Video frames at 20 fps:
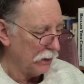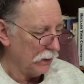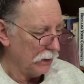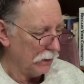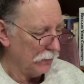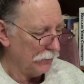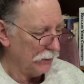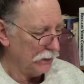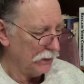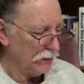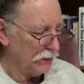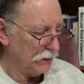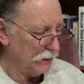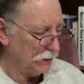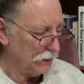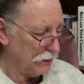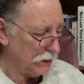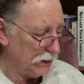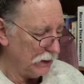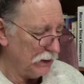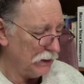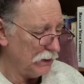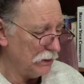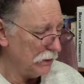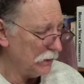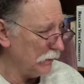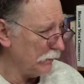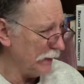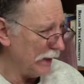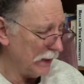of a
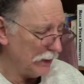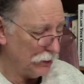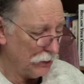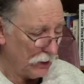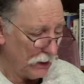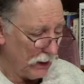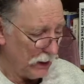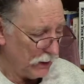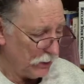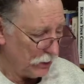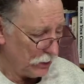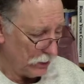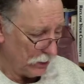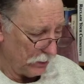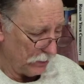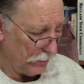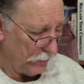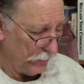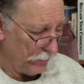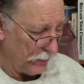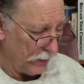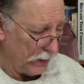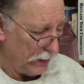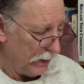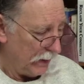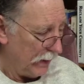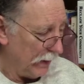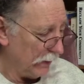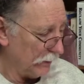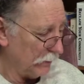diseased imagination,
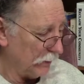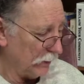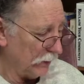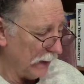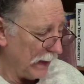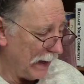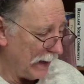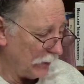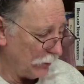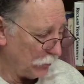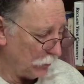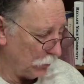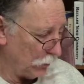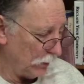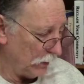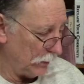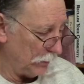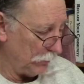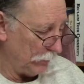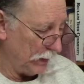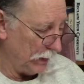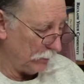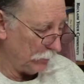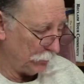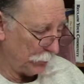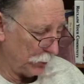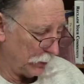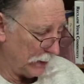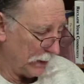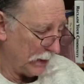and the last one been
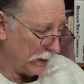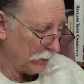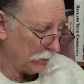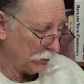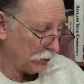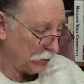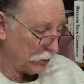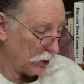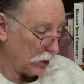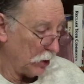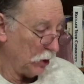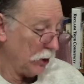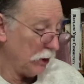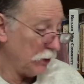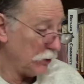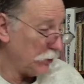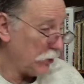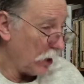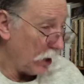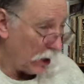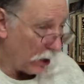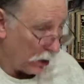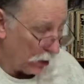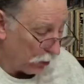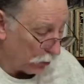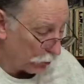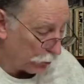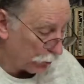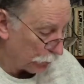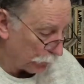pronounced
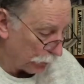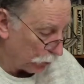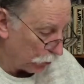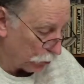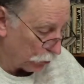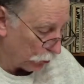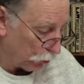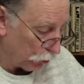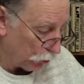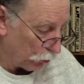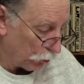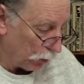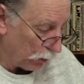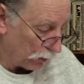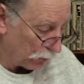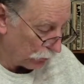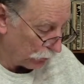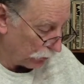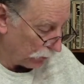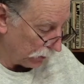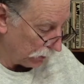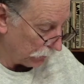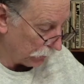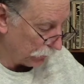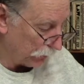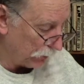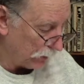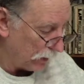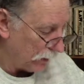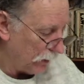unintelligible
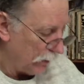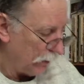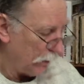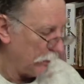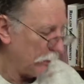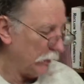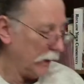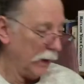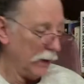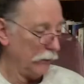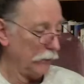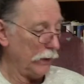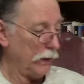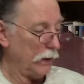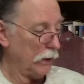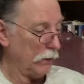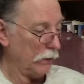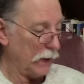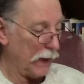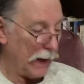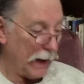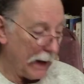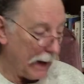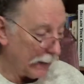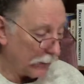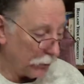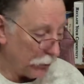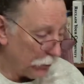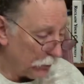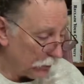nonsense. Now they are
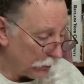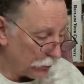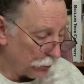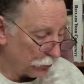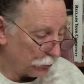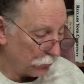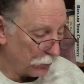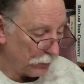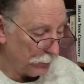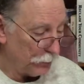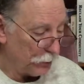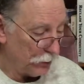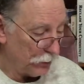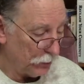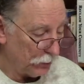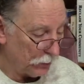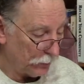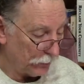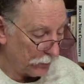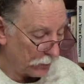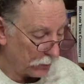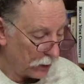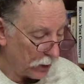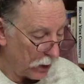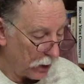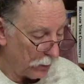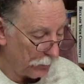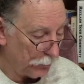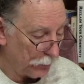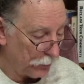accurate descriptions of
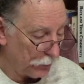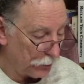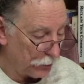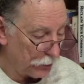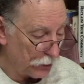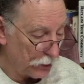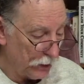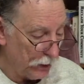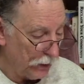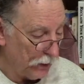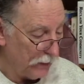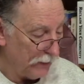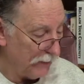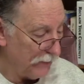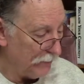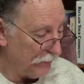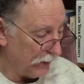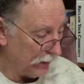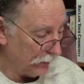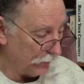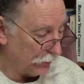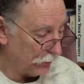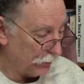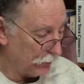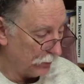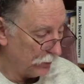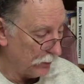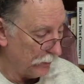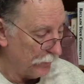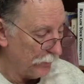accomplished
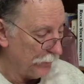events.